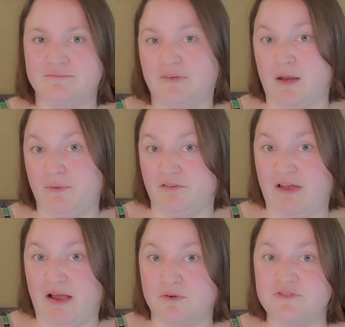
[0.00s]
a couple of
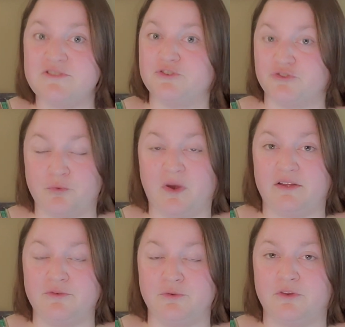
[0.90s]
hours and you're sweating
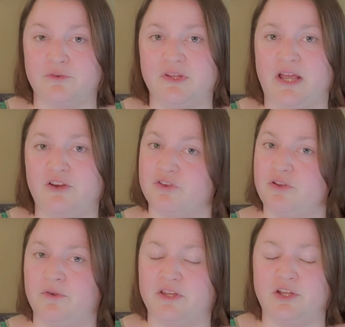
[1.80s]
through the 3 layers of
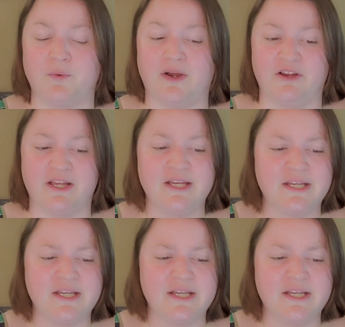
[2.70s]
clothing you're wearing.